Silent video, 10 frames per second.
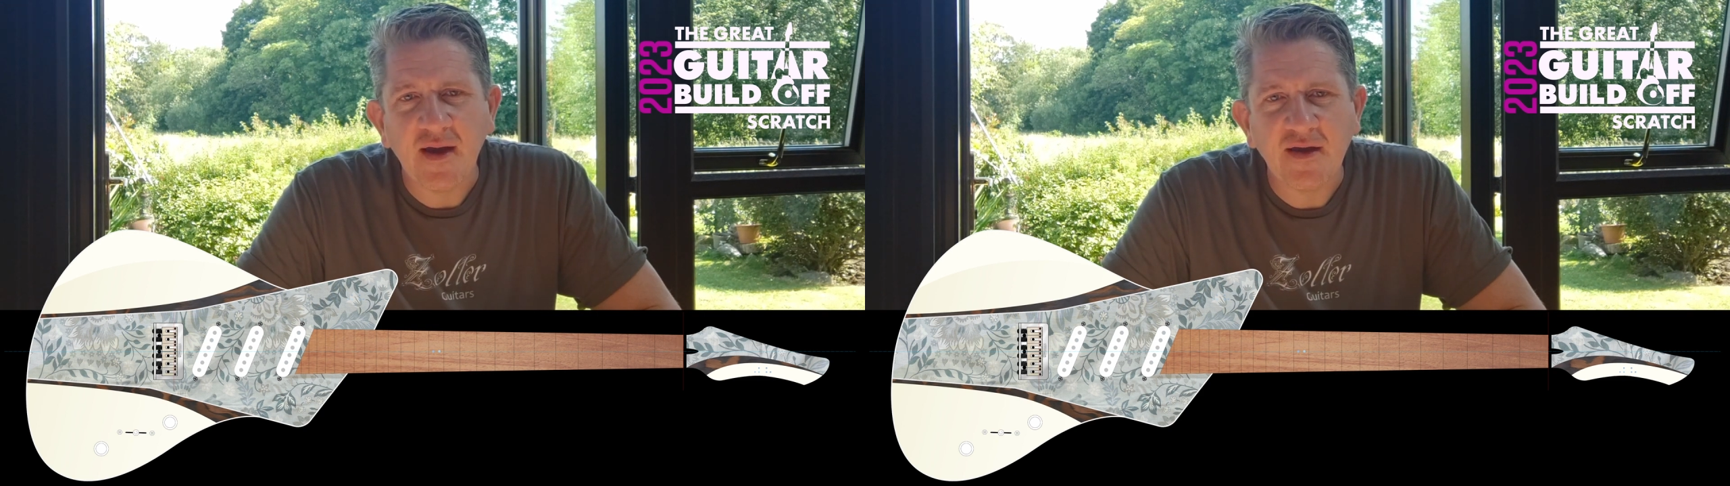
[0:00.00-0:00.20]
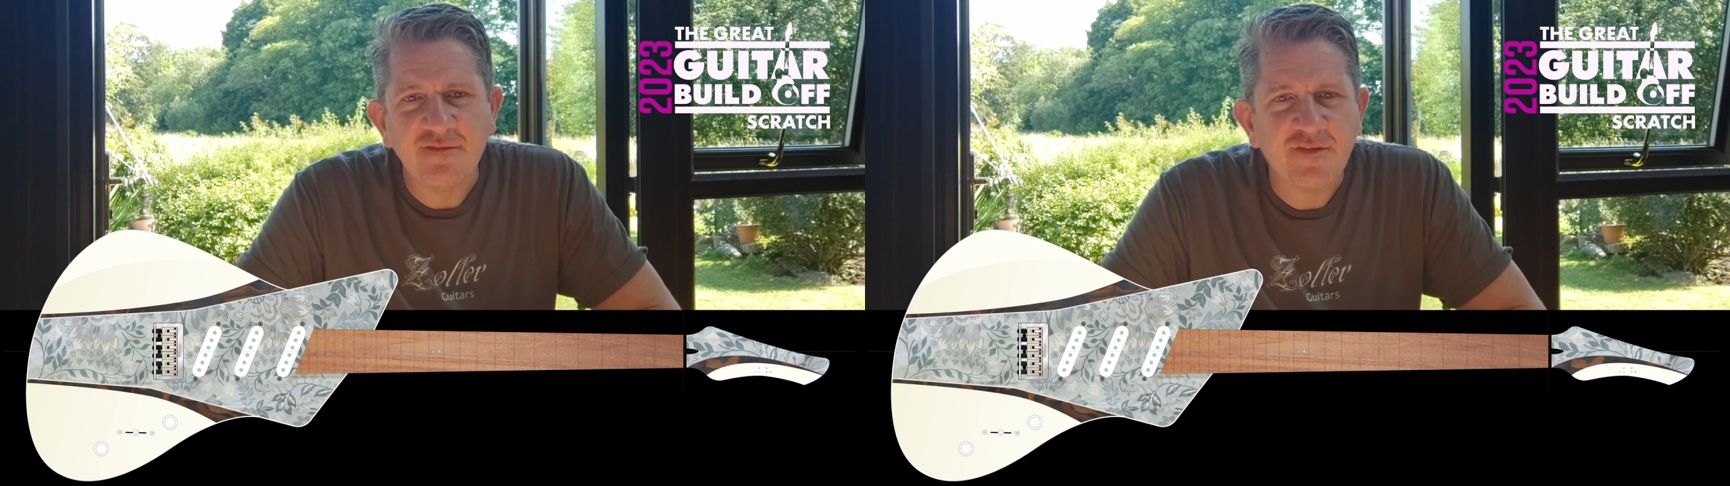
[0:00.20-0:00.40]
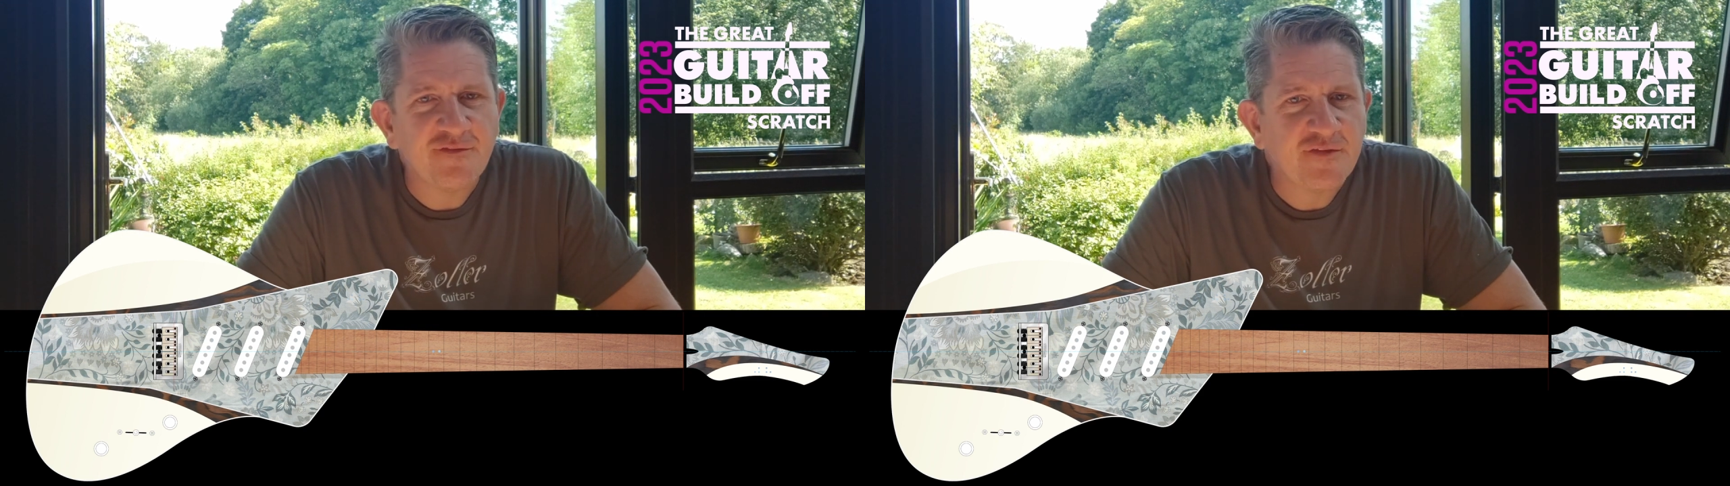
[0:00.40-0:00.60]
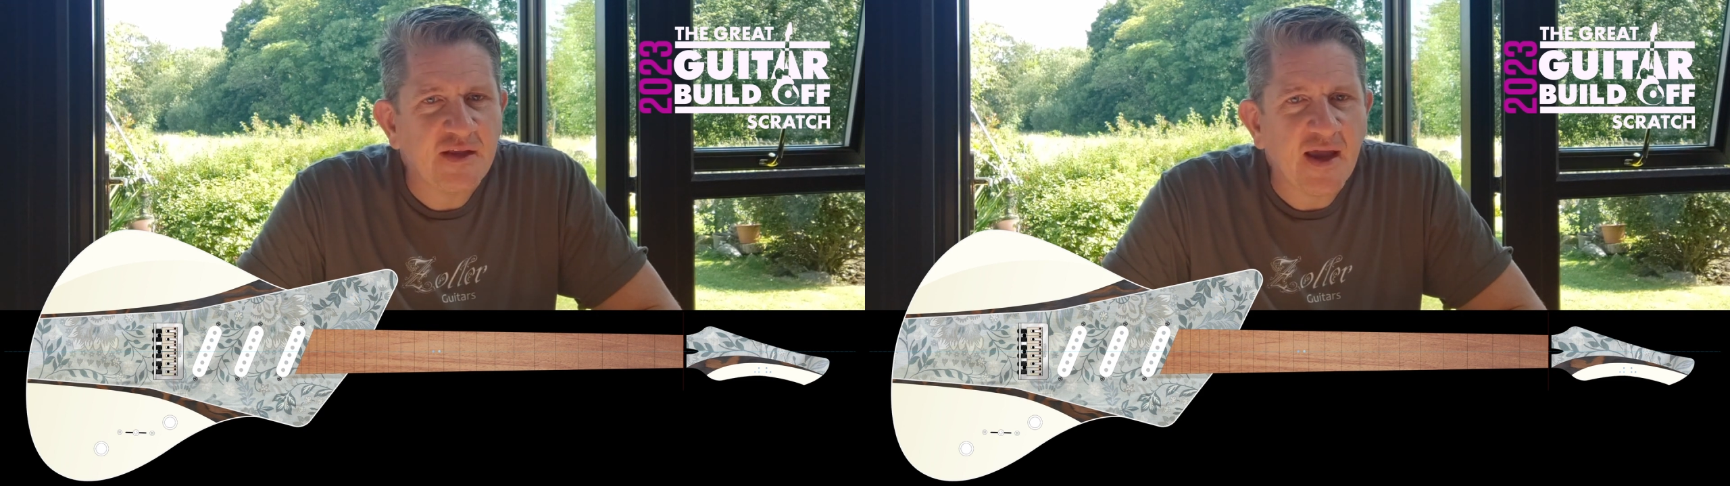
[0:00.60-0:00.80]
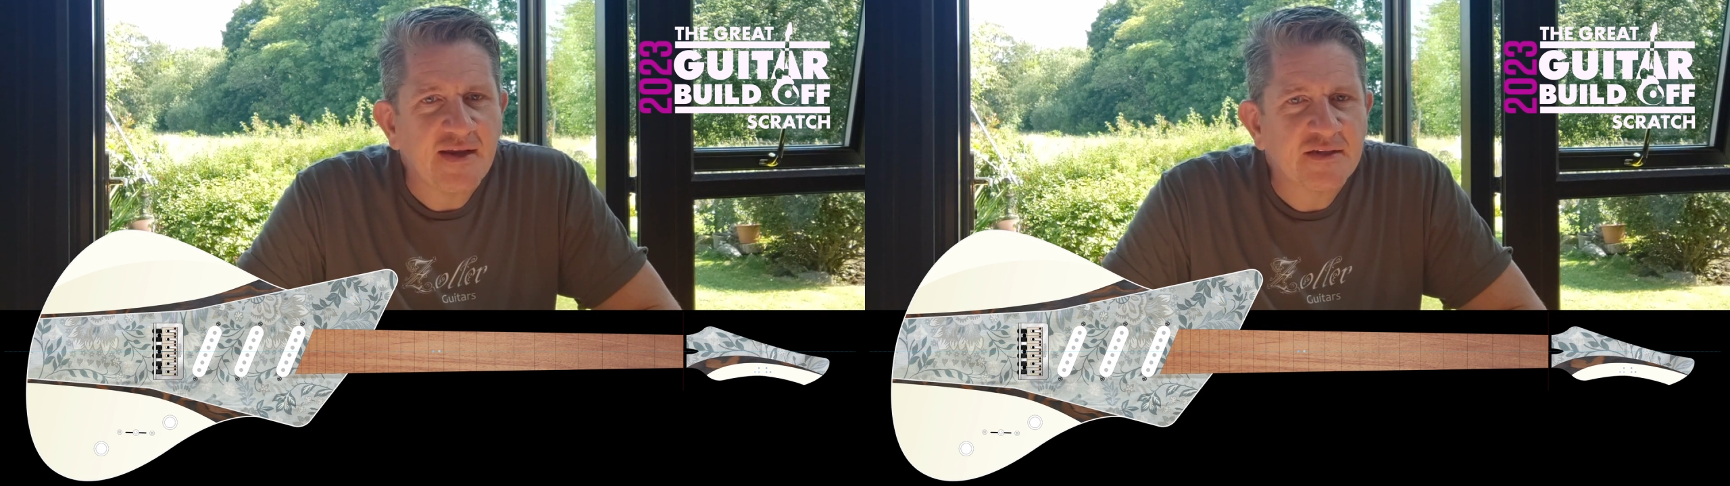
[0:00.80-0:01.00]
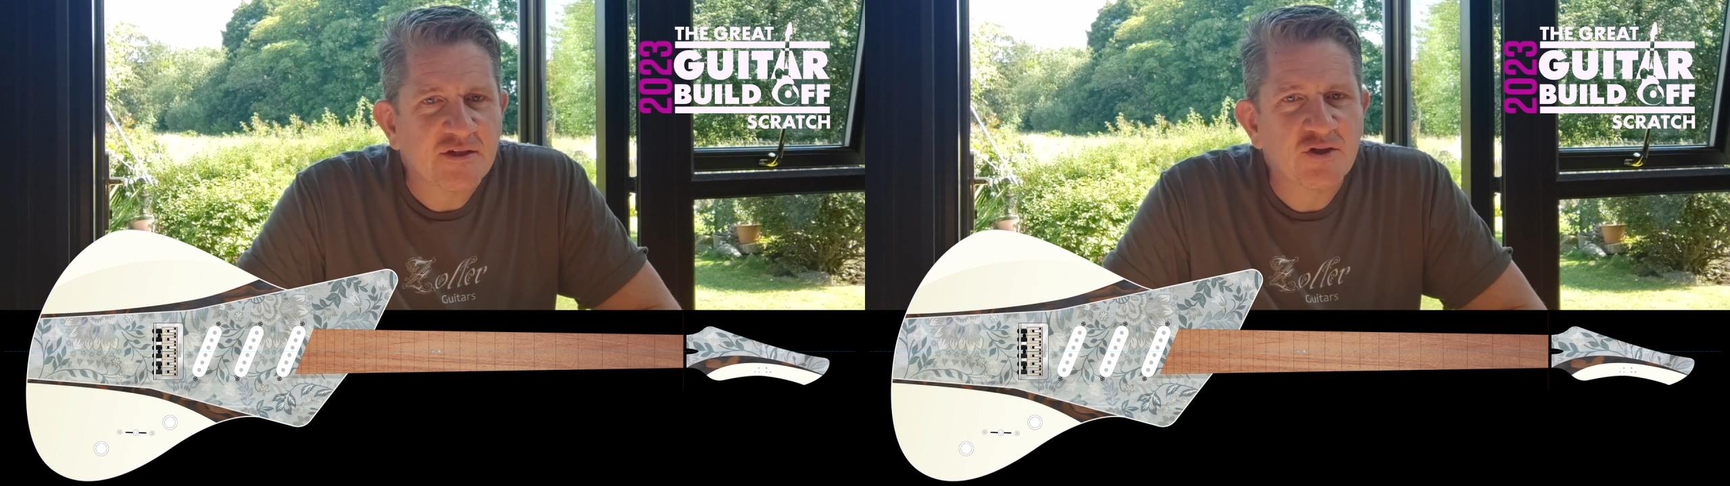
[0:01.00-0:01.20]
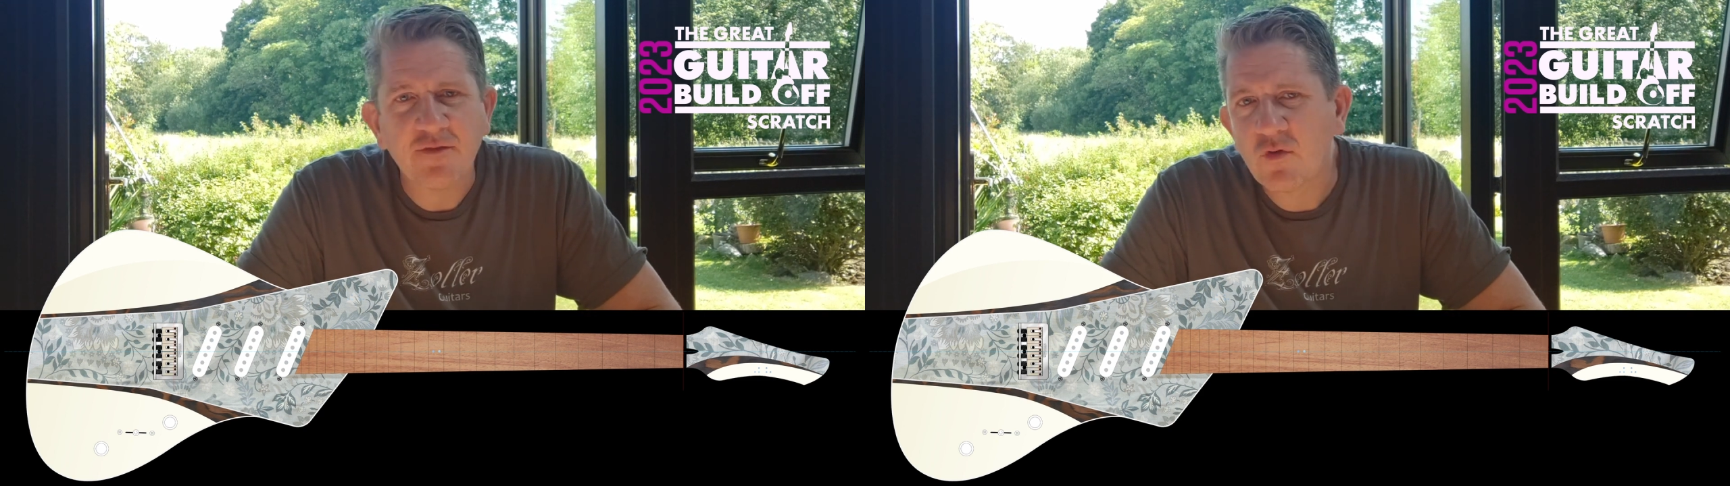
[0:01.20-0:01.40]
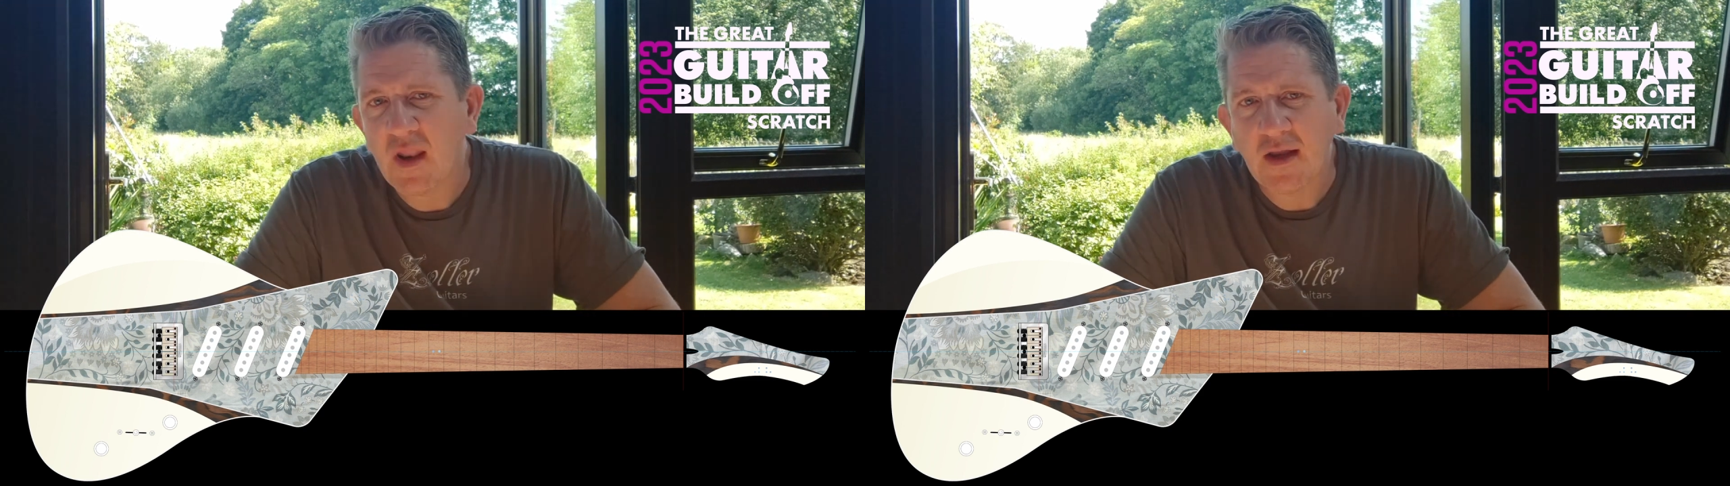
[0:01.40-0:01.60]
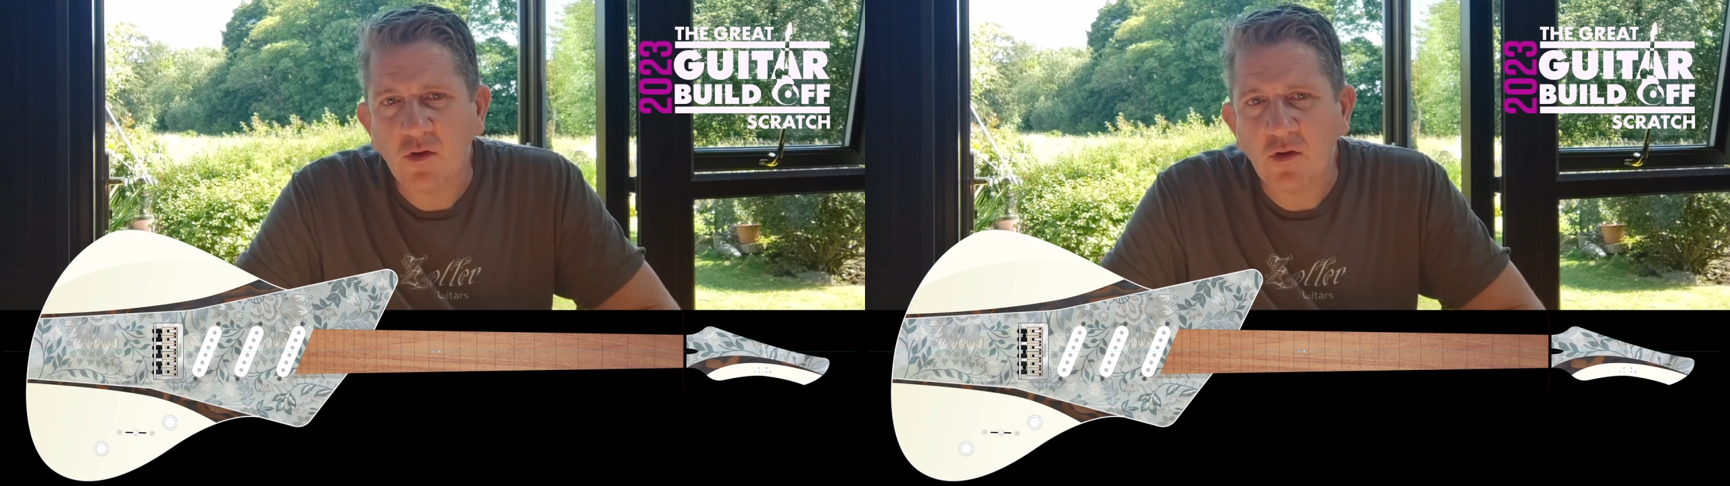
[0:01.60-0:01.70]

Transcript: a 58 Chevrolet